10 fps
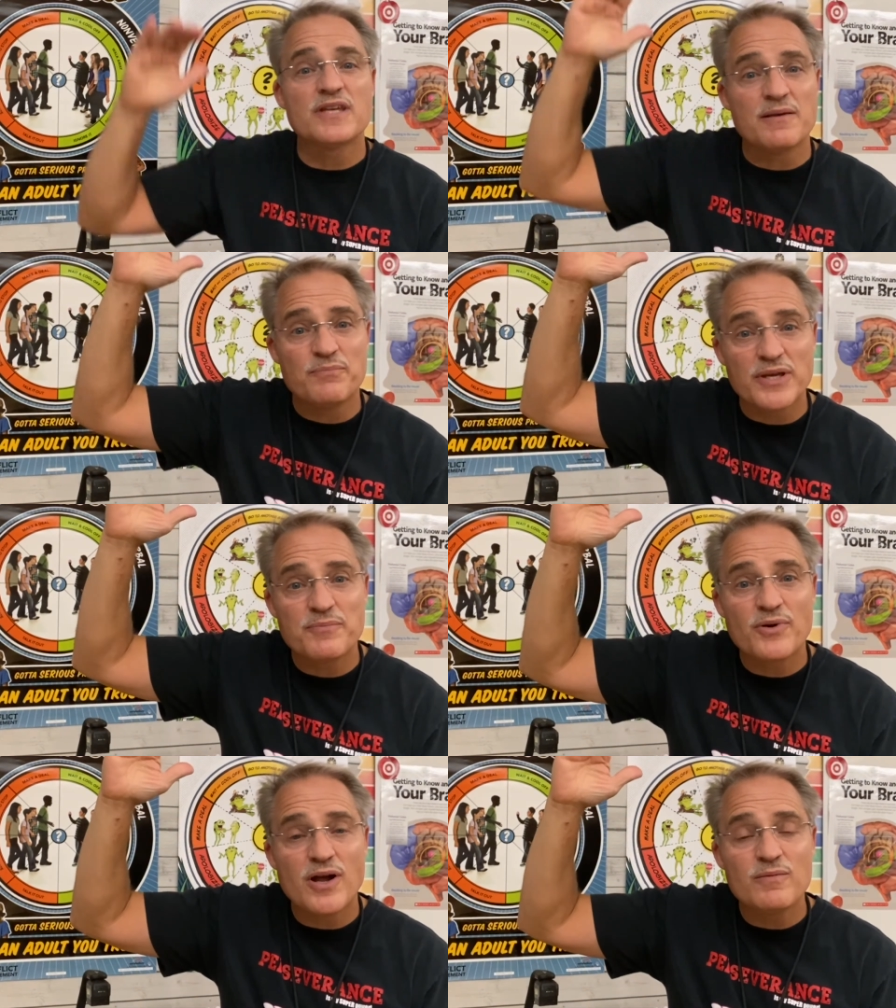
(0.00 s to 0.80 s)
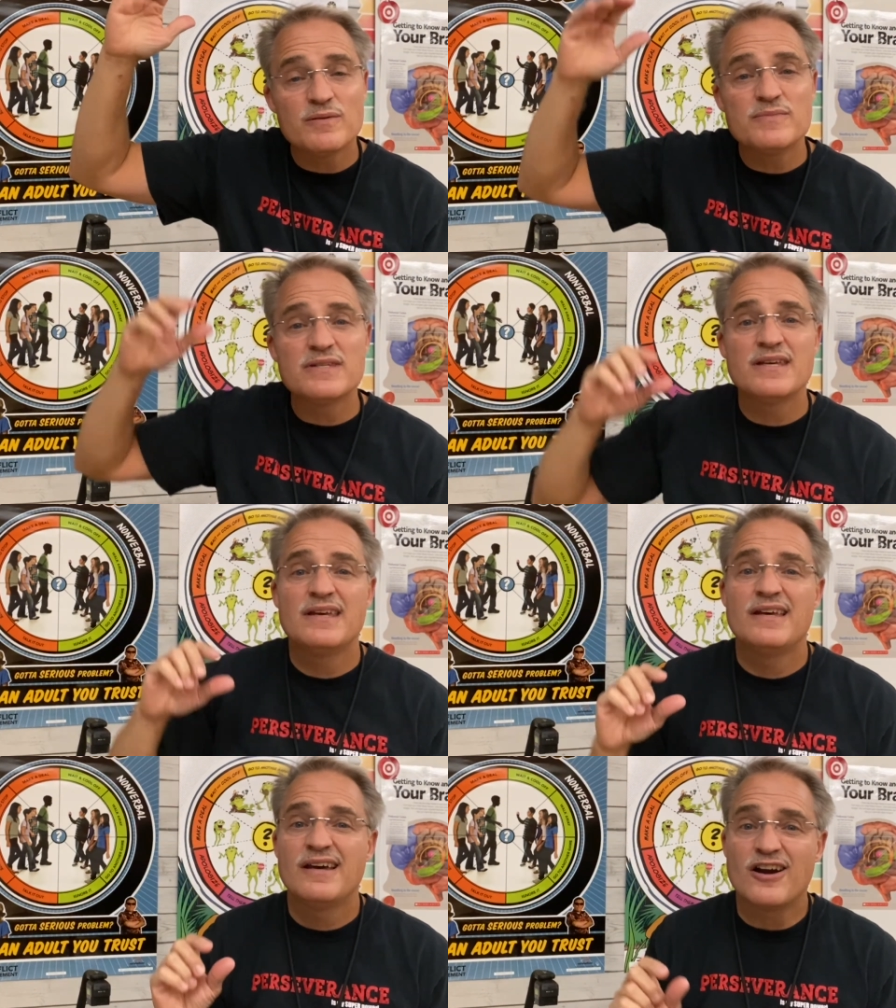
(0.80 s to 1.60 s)
and big problems,
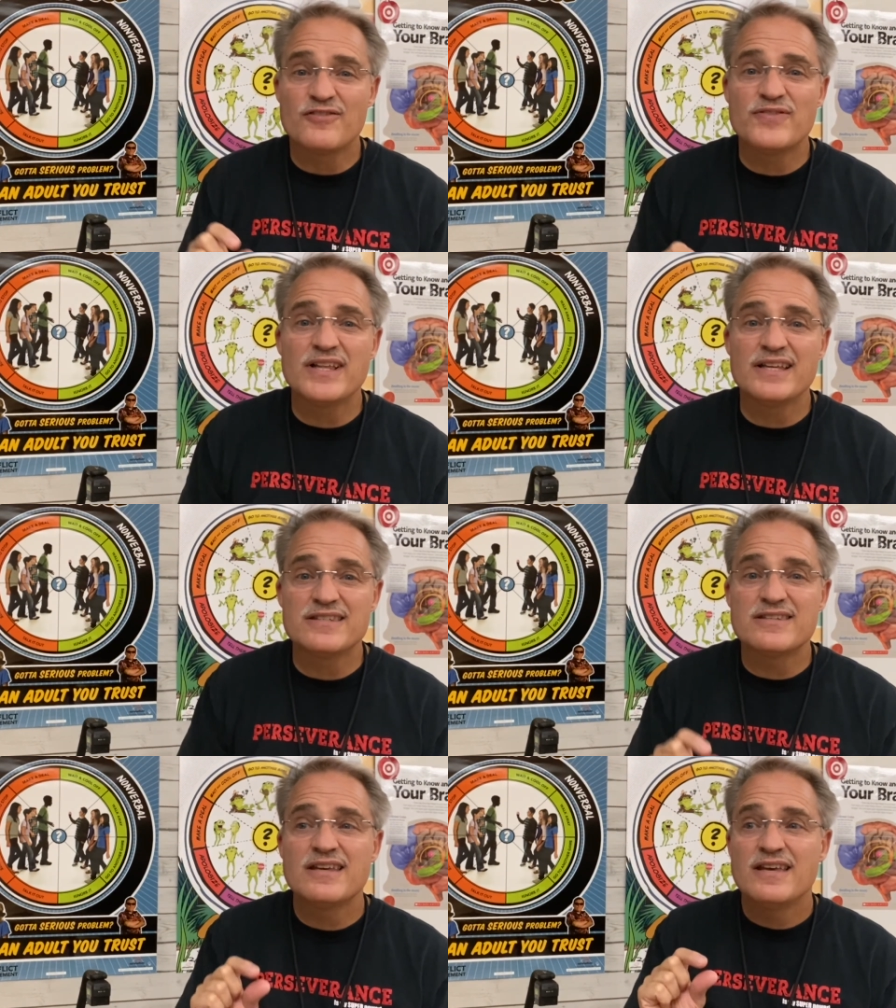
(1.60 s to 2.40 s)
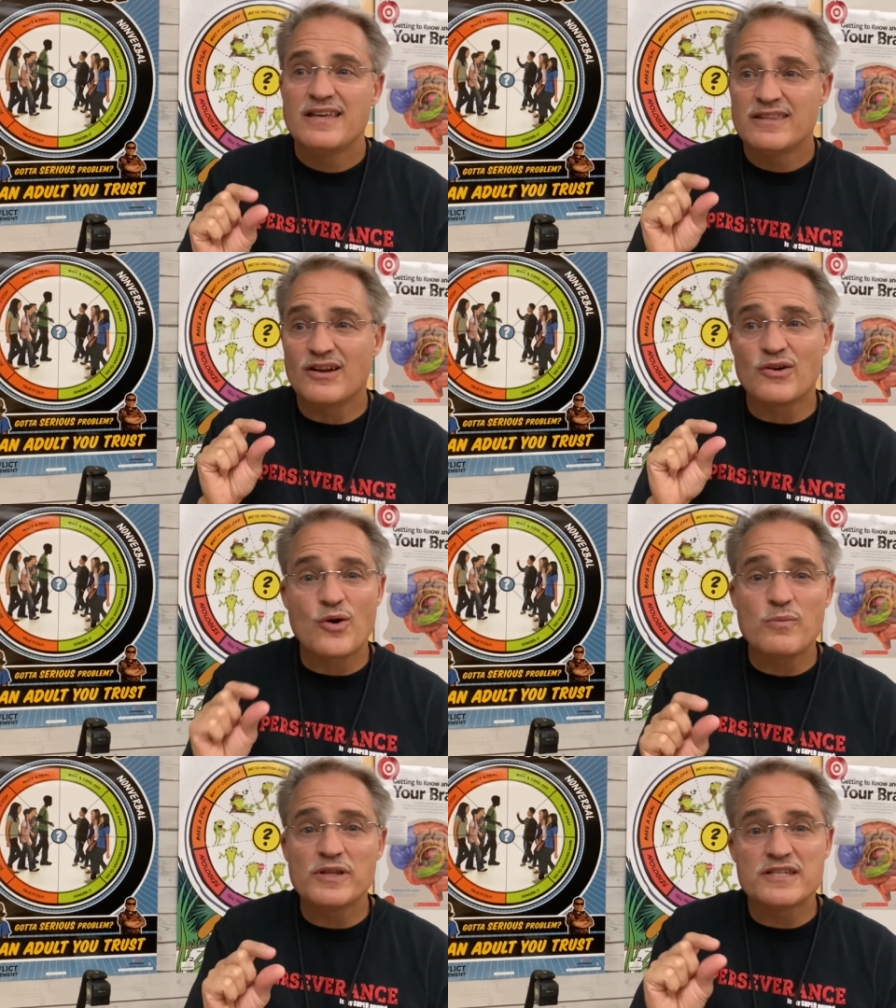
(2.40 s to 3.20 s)
our feelings that are normally